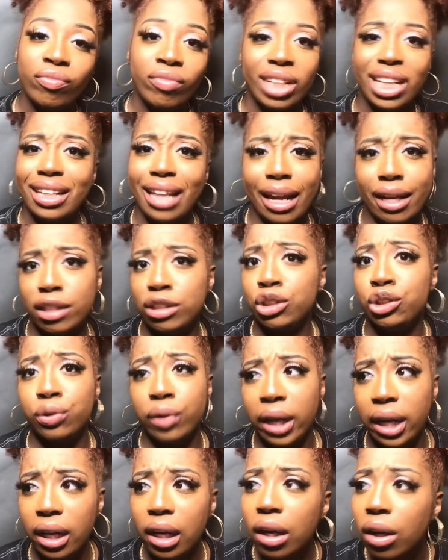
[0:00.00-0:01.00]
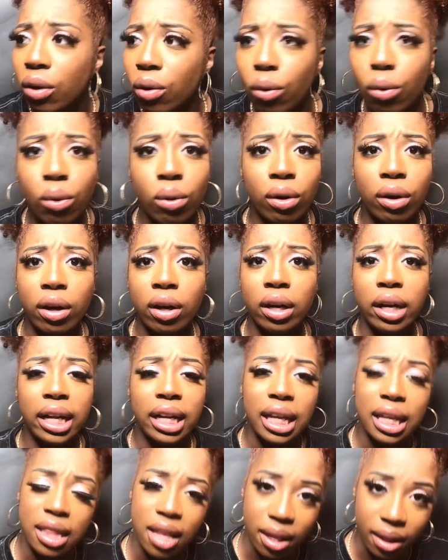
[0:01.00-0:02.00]
like a drink or
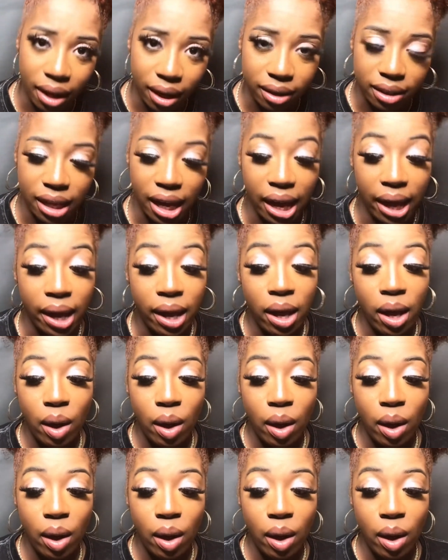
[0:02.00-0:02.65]
anything like that,